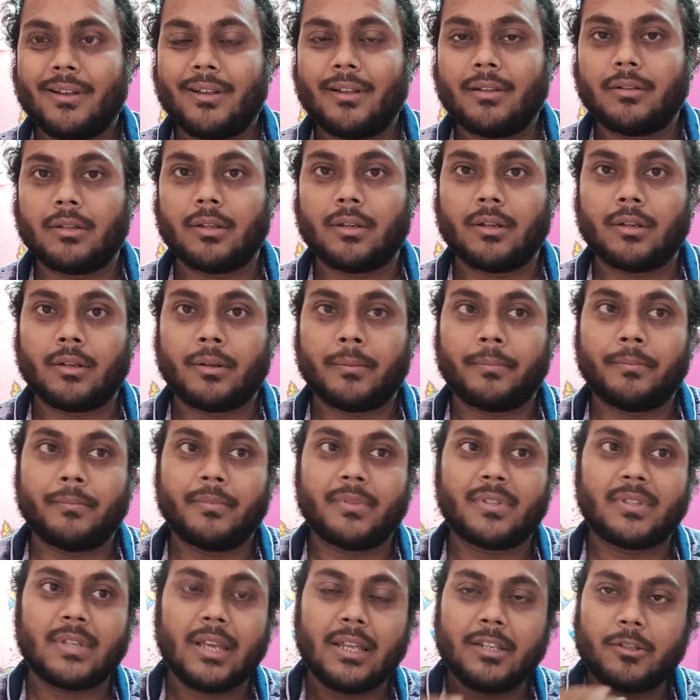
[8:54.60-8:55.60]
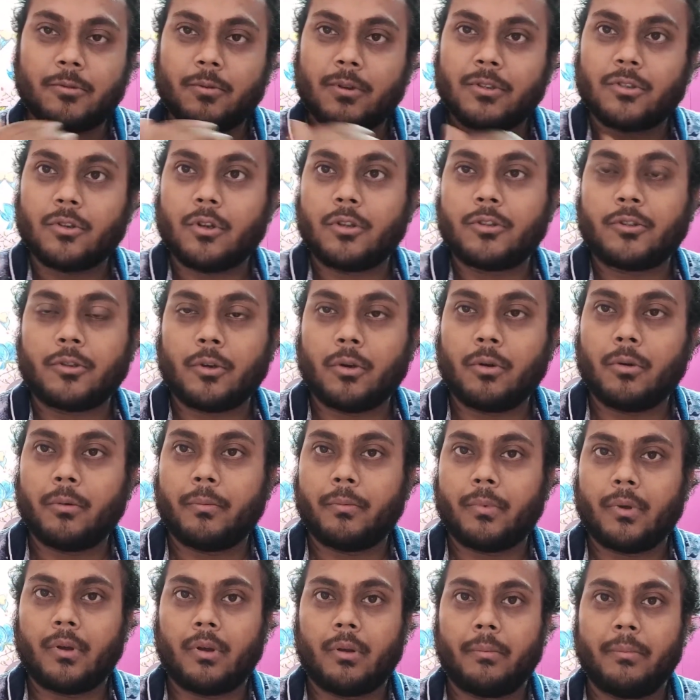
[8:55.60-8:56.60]
the sense was also
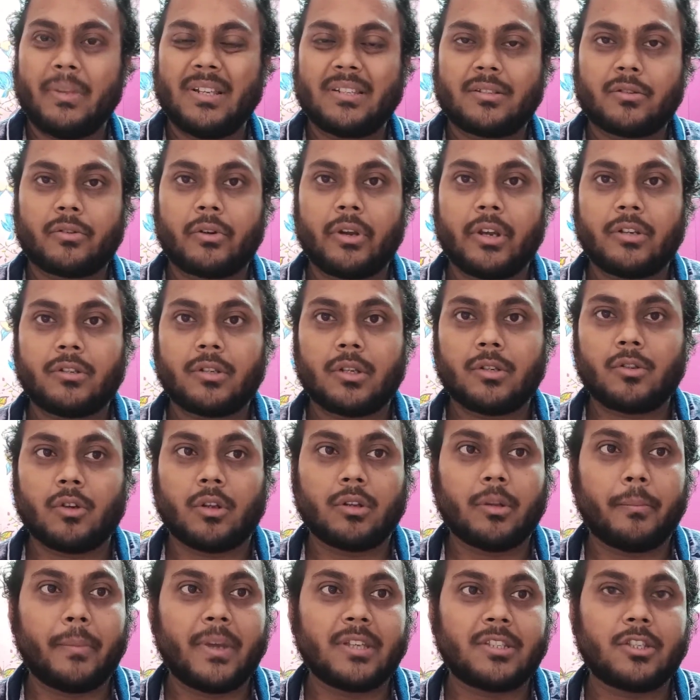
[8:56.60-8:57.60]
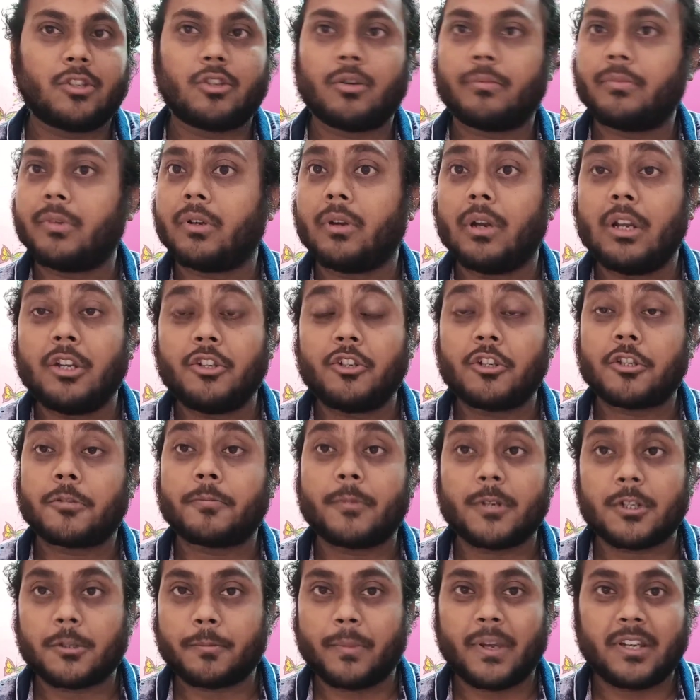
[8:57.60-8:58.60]
created on the basis of the religious
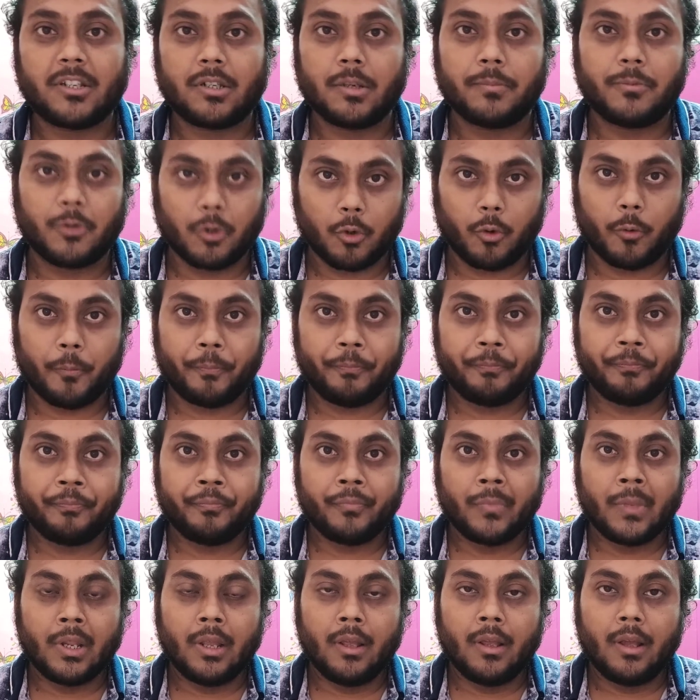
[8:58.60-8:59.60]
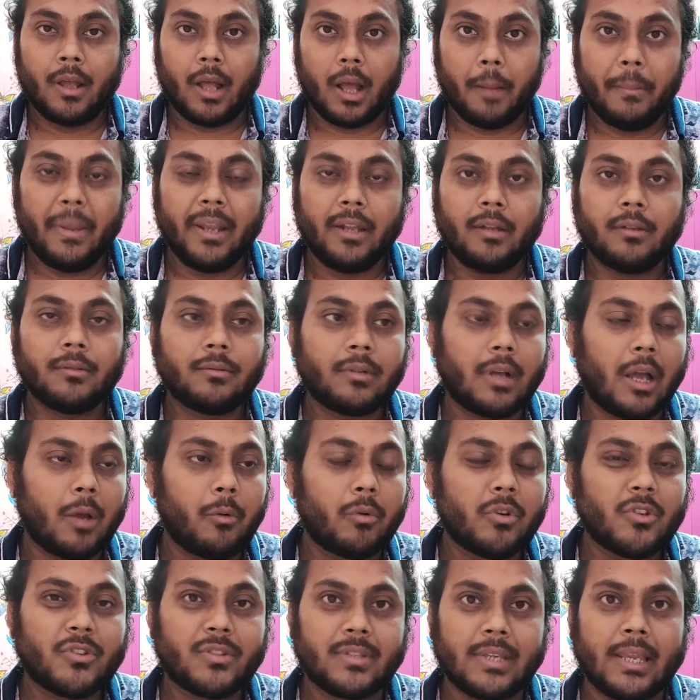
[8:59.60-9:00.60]
perspective too. I
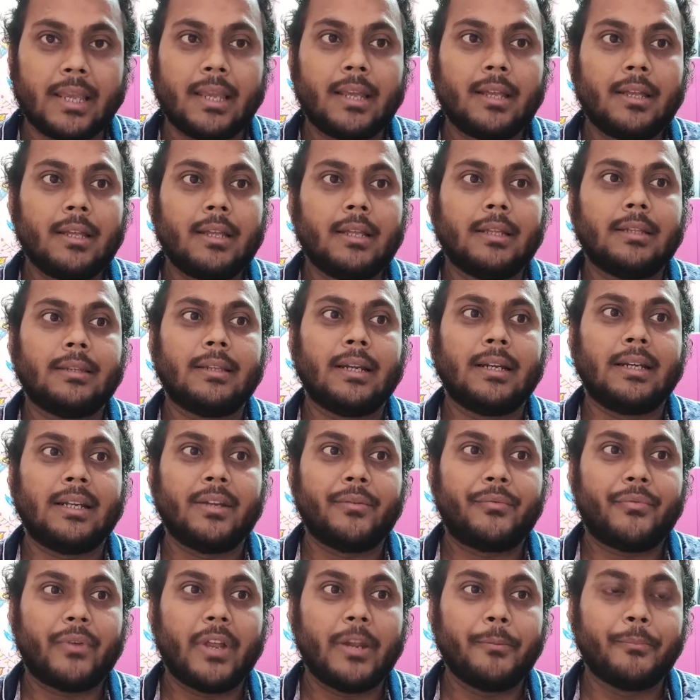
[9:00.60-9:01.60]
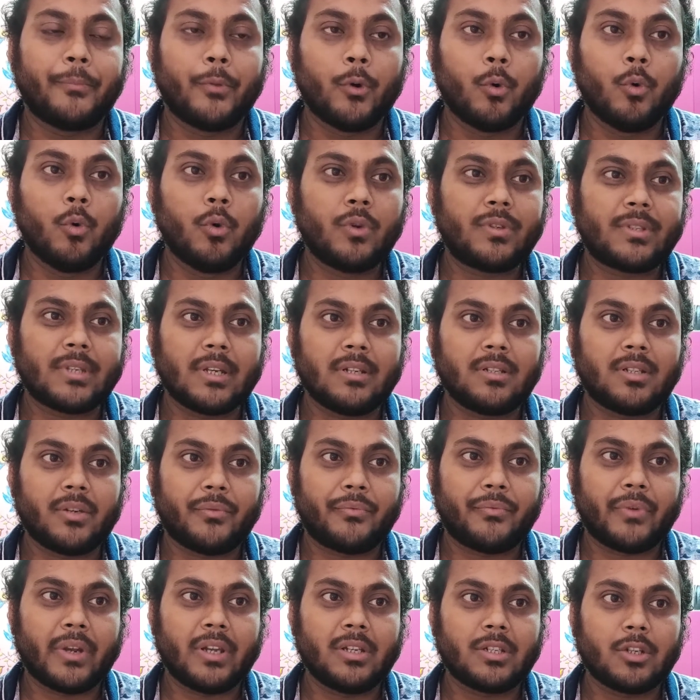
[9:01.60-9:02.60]
want to say that different books and
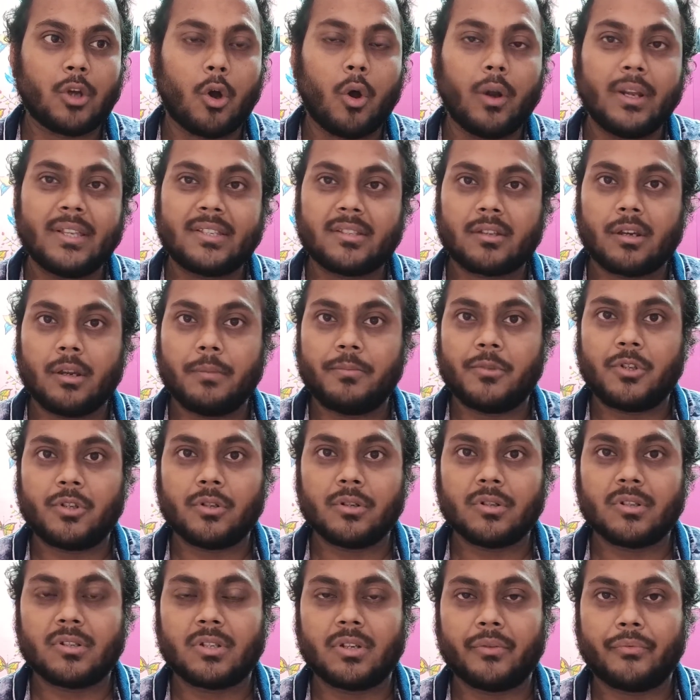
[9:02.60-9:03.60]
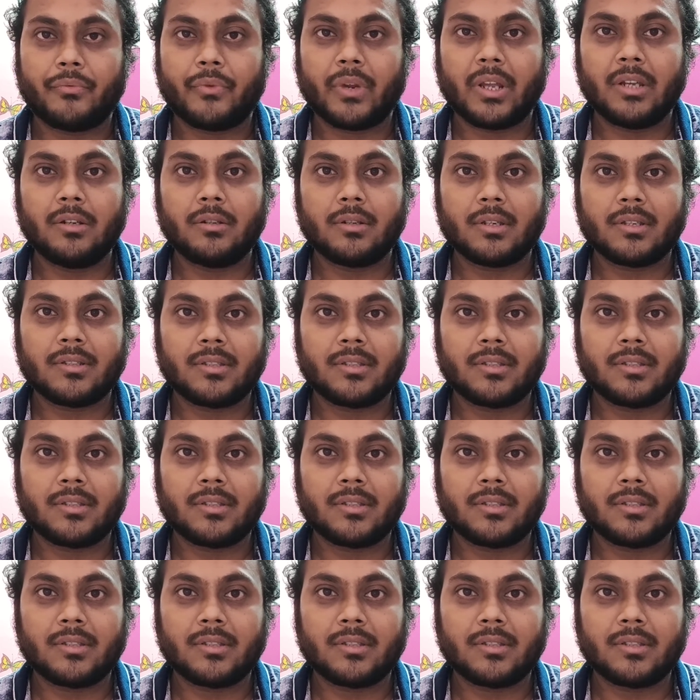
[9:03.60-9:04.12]
different holy scriptures, different